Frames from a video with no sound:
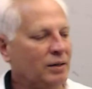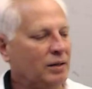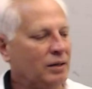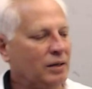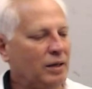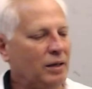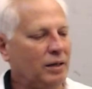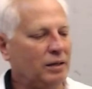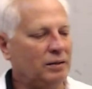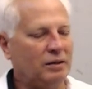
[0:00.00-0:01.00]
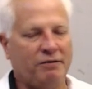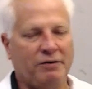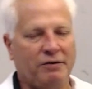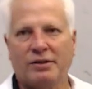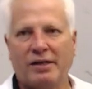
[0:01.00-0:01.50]
If you
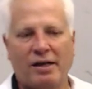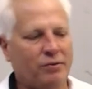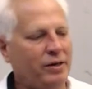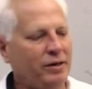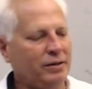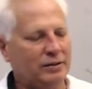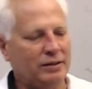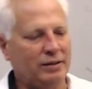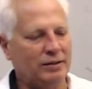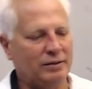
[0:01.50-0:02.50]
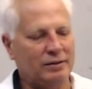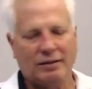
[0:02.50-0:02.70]
do it that way, and